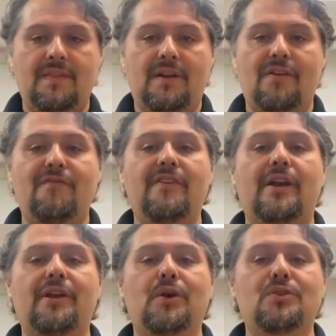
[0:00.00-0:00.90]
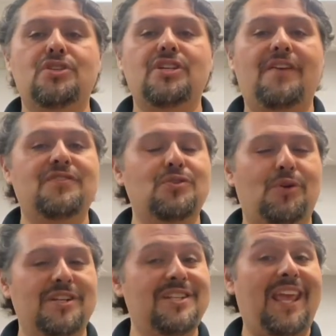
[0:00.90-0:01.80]
that our very own Chef
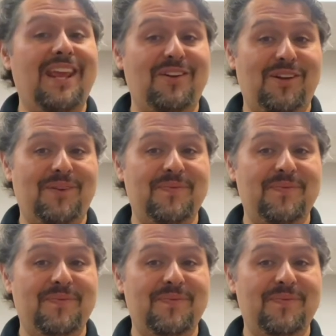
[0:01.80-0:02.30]
George catered.